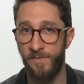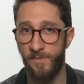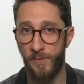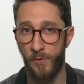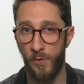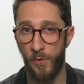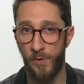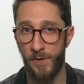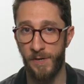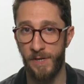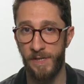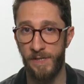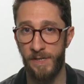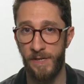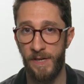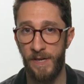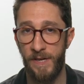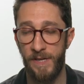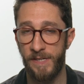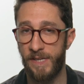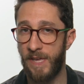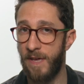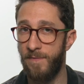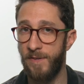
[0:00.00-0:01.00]
in Florida,
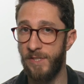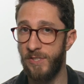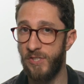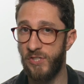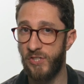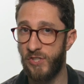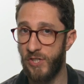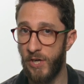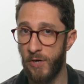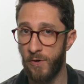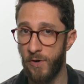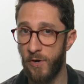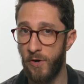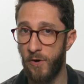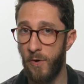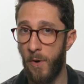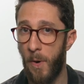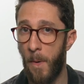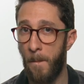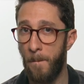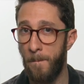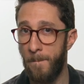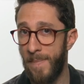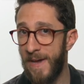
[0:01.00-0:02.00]
given
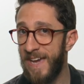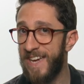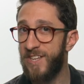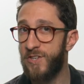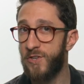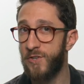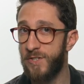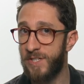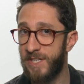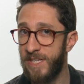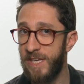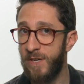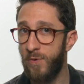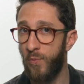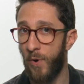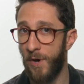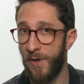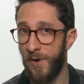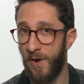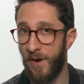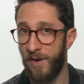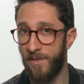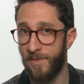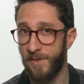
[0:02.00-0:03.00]
zero major
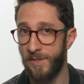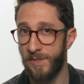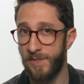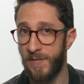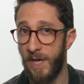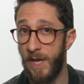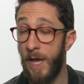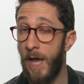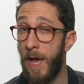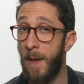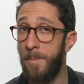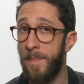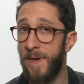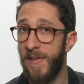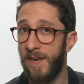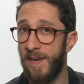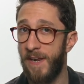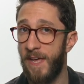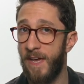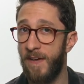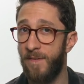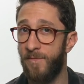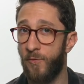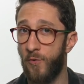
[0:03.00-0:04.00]
D1 offers, and made a
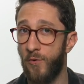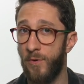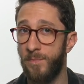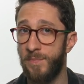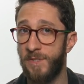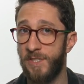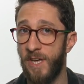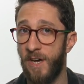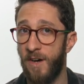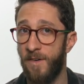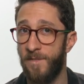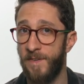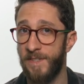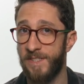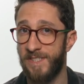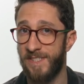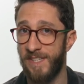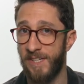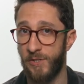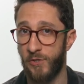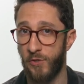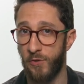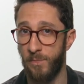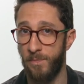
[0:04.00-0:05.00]
name for himself at
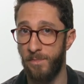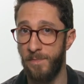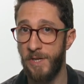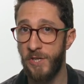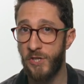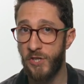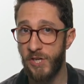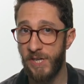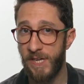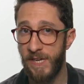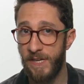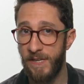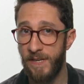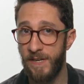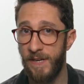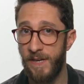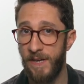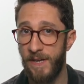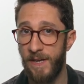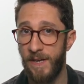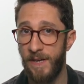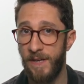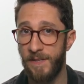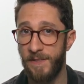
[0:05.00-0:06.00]
Central Michigan,
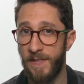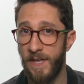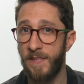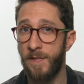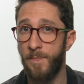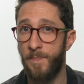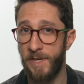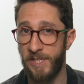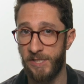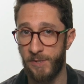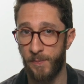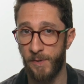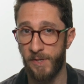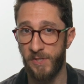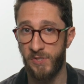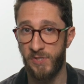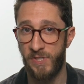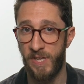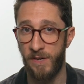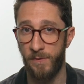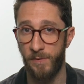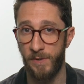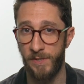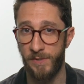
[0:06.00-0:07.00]
then the Pittsburgh
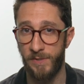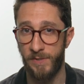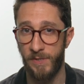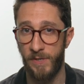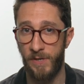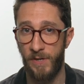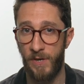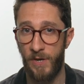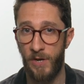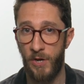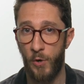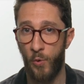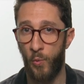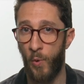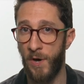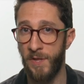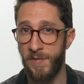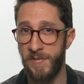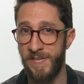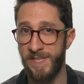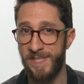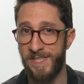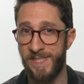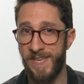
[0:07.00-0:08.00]
Steelers.
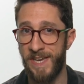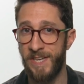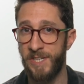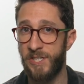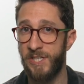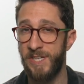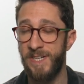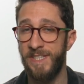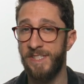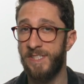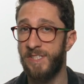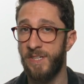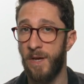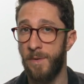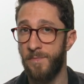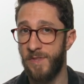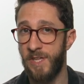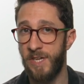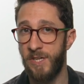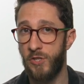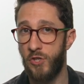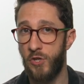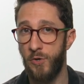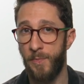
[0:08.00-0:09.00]
While the ascension is
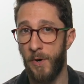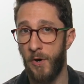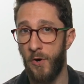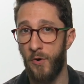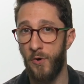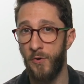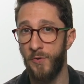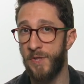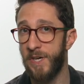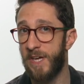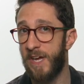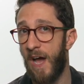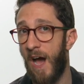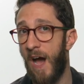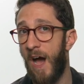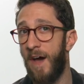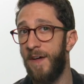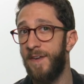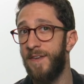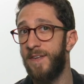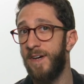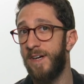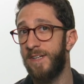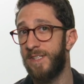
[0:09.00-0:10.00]
something to behold, the
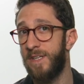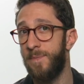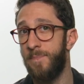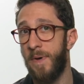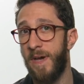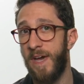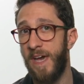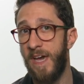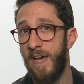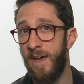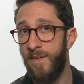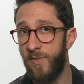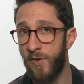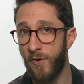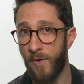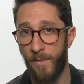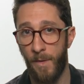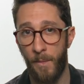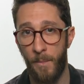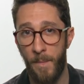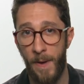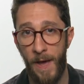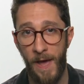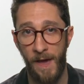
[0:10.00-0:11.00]
conduct and behavior of
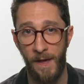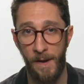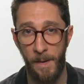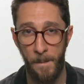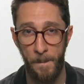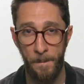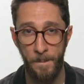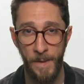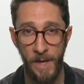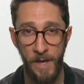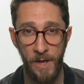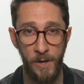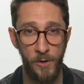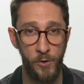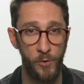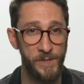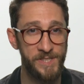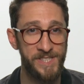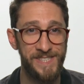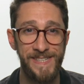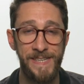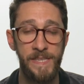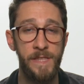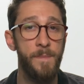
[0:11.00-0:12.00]
a man who
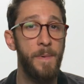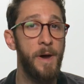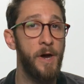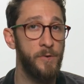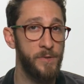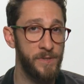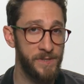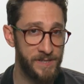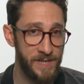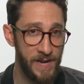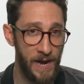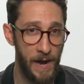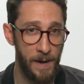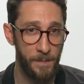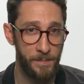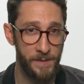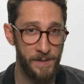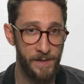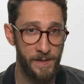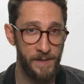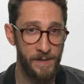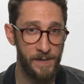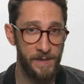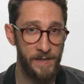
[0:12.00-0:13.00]
has seen the mountaintop
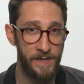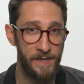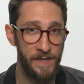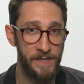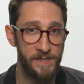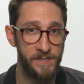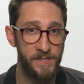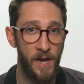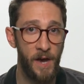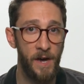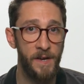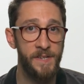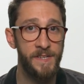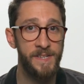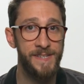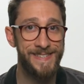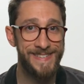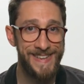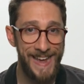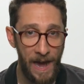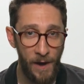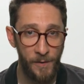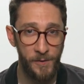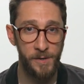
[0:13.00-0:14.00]
is
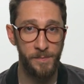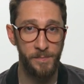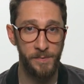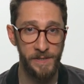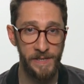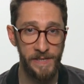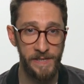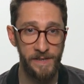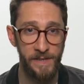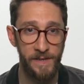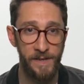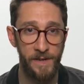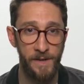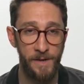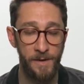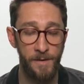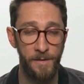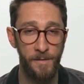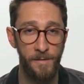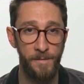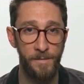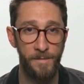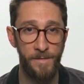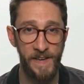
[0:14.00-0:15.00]
undoubtedly
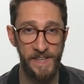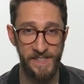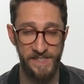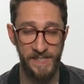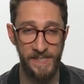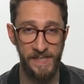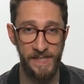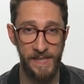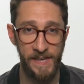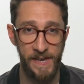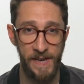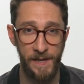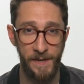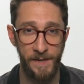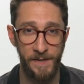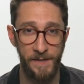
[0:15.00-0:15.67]
facing the end.